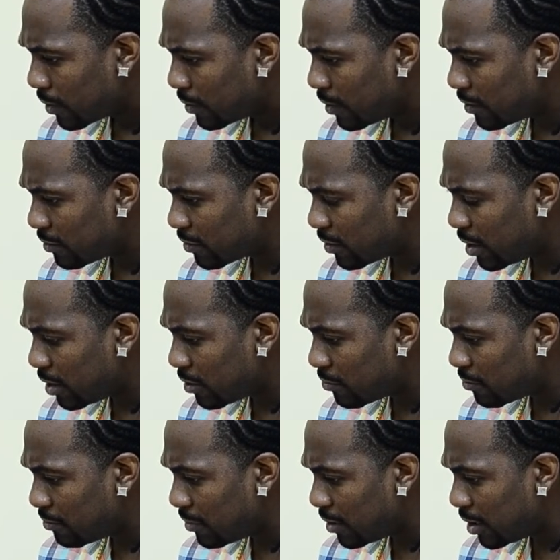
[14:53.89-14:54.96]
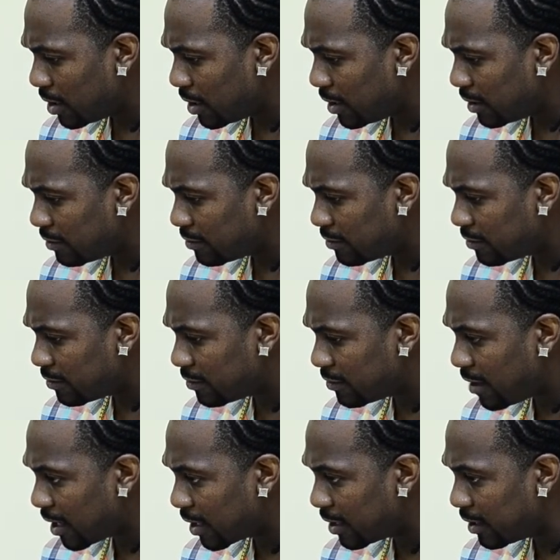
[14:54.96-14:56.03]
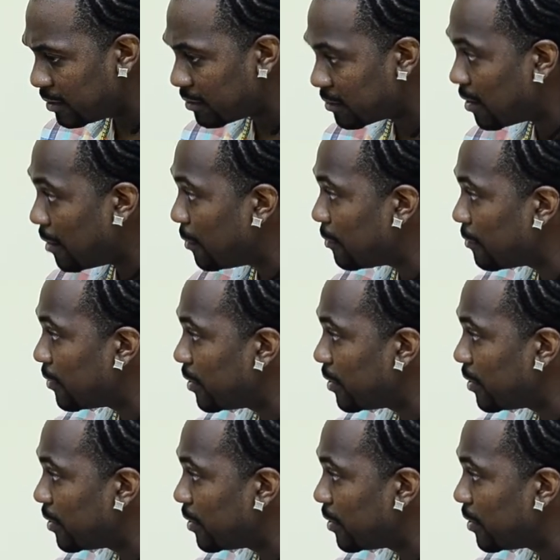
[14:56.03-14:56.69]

this is my second semi-final.